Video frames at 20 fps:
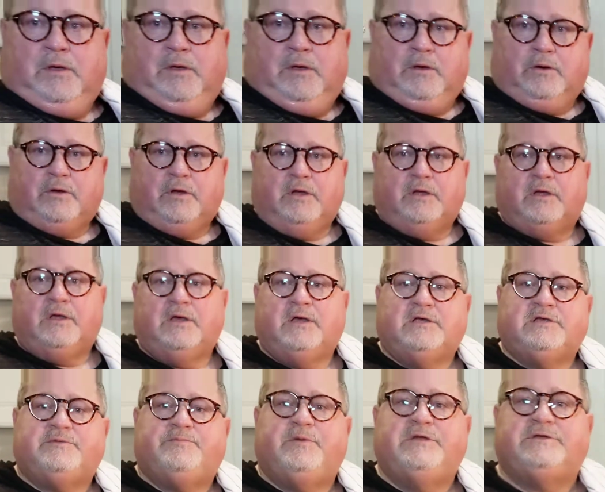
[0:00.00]
Okay
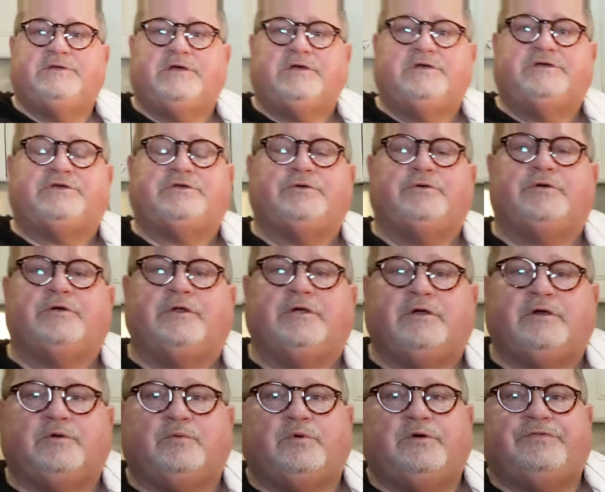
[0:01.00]
guys, BJ Stewart
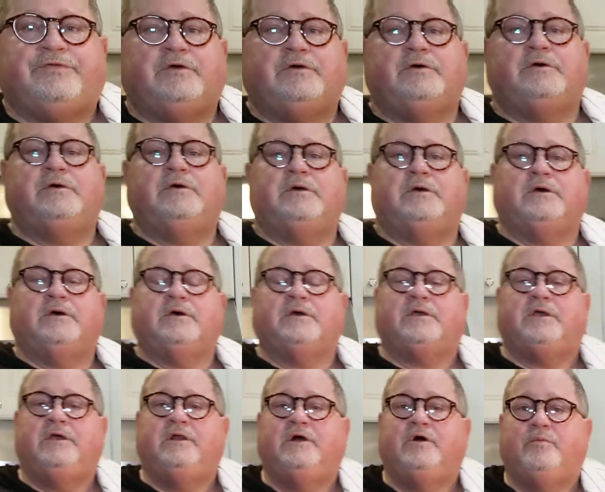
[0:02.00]
here with you,
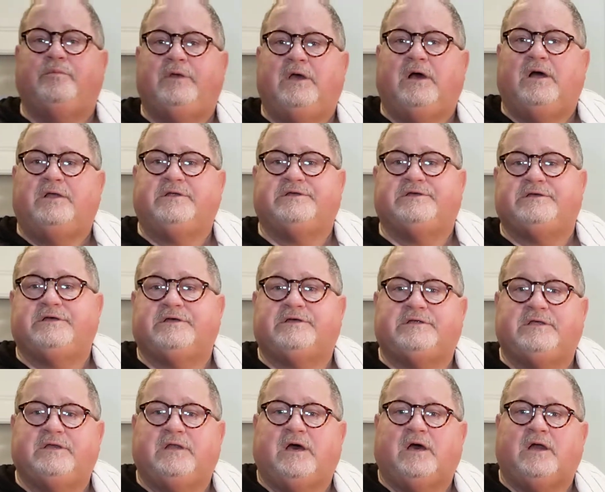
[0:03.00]

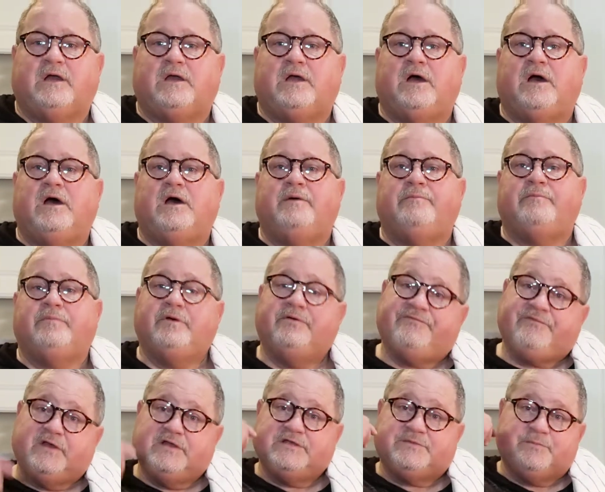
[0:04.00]
KetoBeyond60.com,
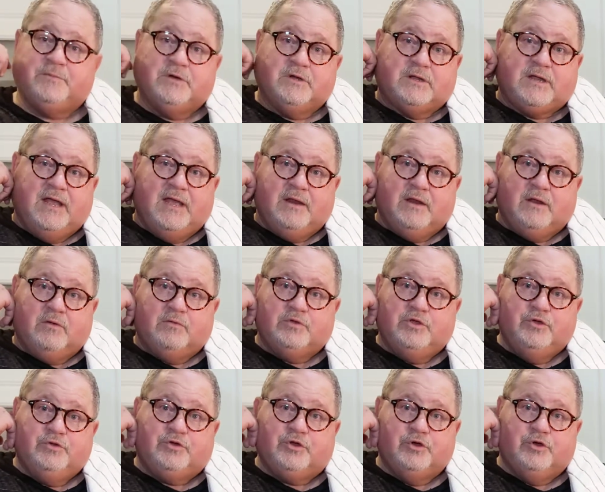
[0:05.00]
Facebook and on
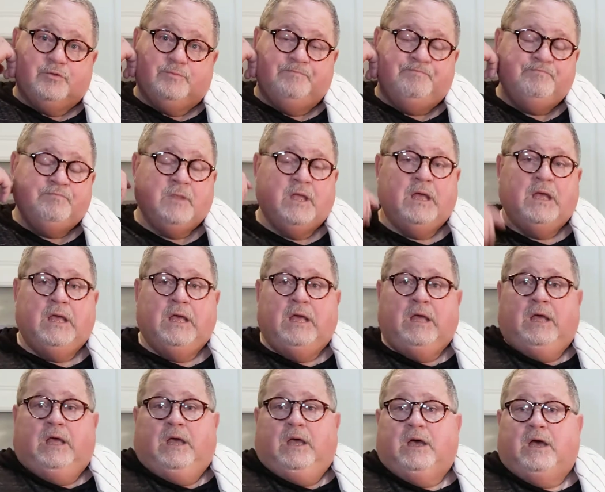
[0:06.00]
YouTube.
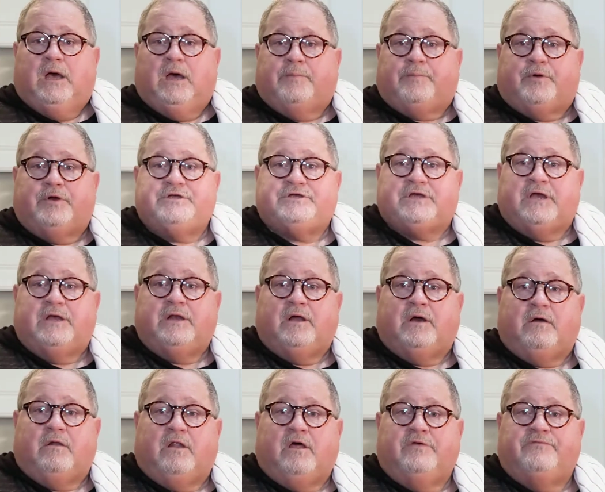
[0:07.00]
Appreciate
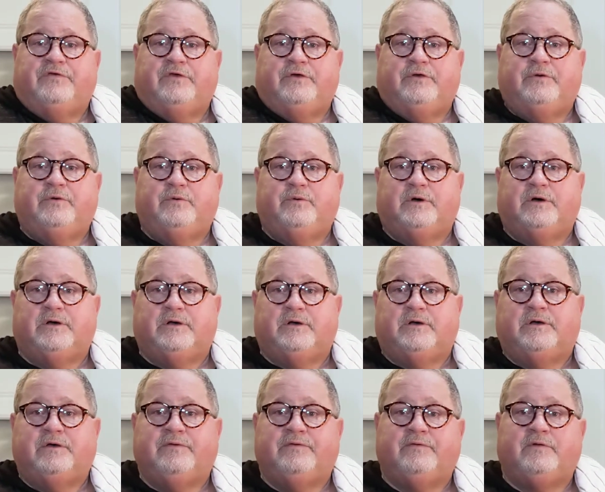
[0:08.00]
all of you who
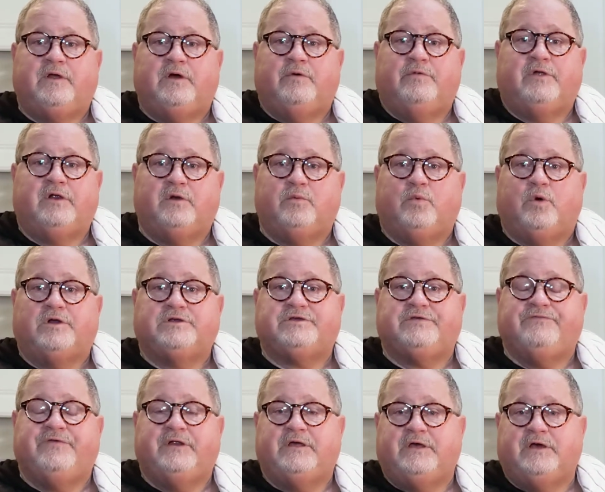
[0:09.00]
go there and watch the
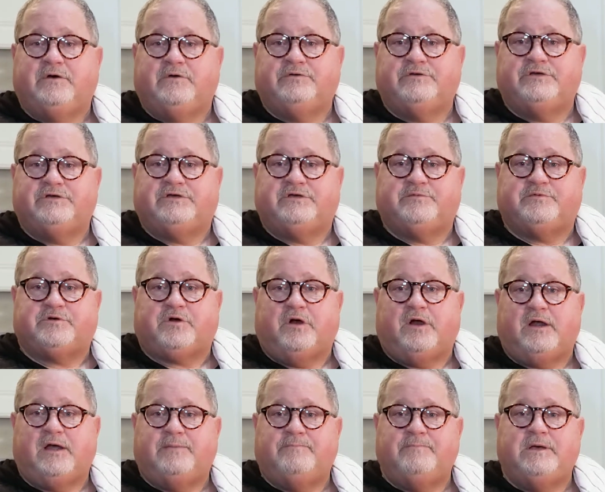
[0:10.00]
videos and
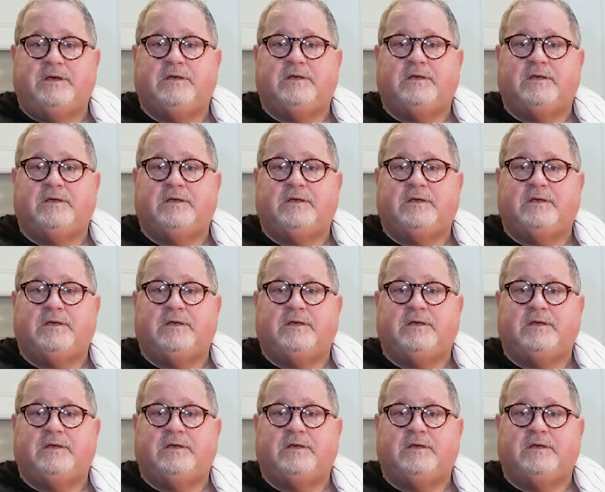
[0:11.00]
subscribe.